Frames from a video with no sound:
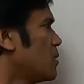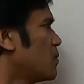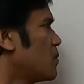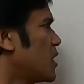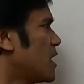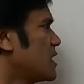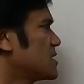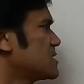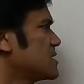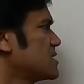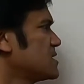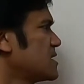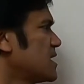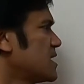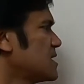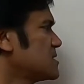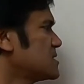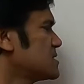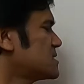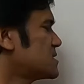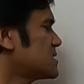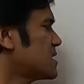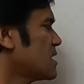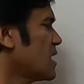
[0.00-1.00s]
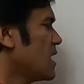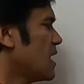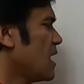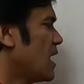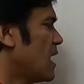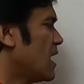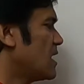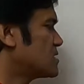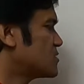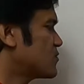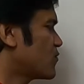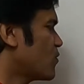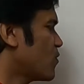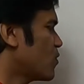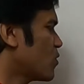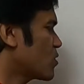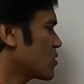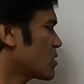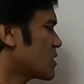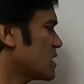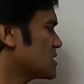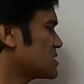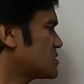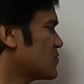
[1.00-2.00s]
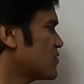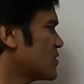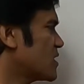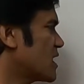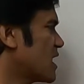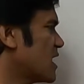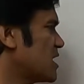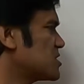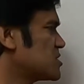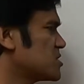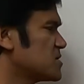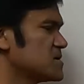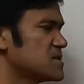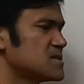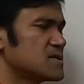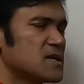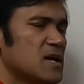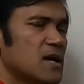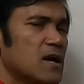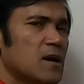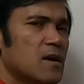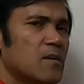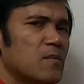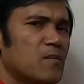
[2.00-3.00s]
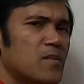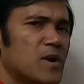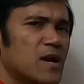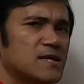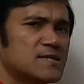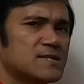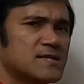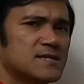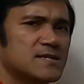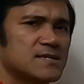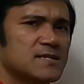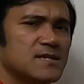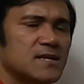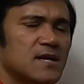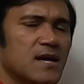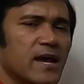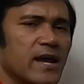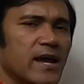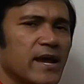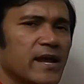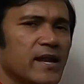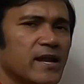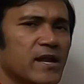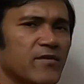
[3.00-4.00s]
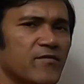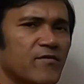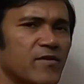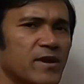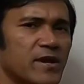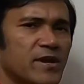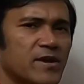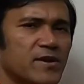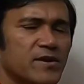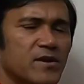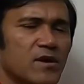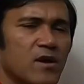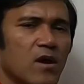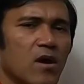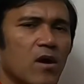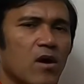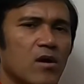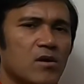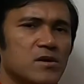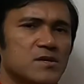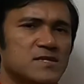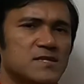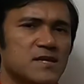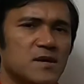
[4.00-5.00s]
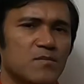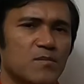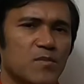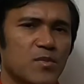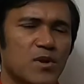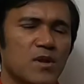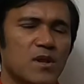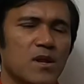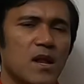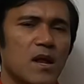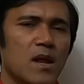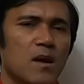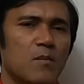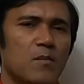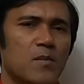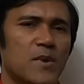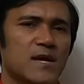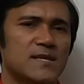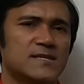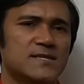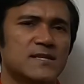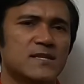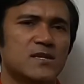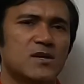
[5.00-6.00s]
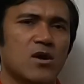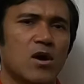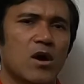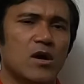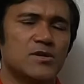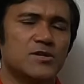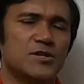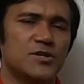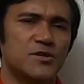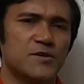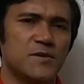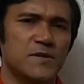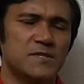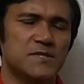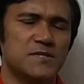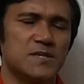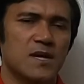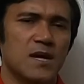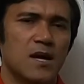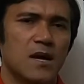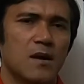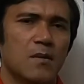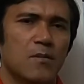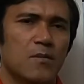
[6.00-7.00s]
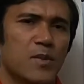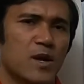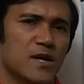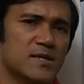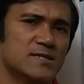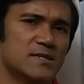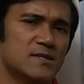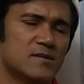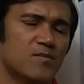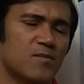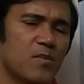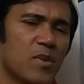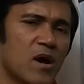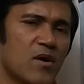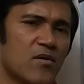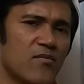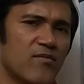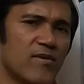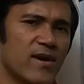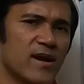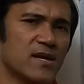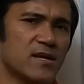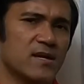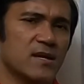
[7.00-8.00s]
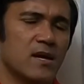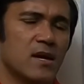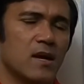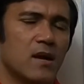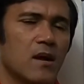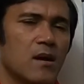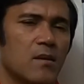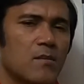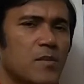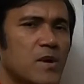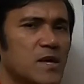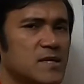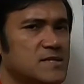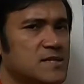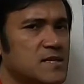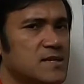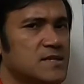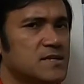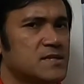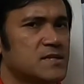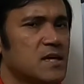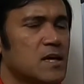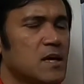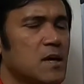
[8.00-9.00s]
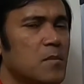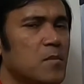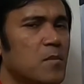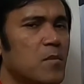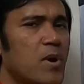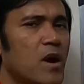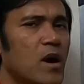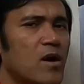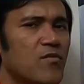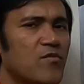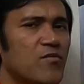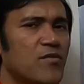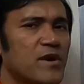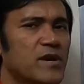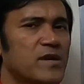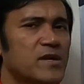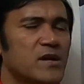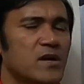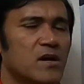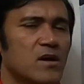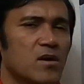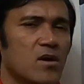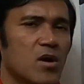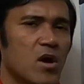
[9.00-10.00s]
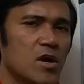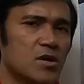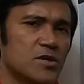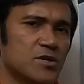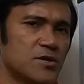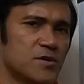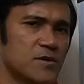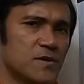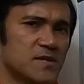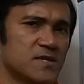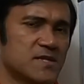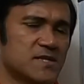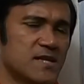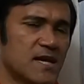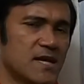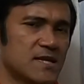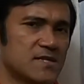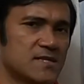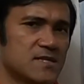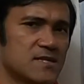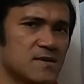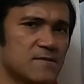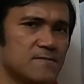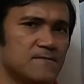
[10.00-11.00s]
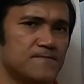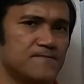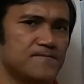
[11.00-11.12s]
Present tense has 4 classifications: present indefinite or simple, present continuous, present perfect, present perfect continuous tense.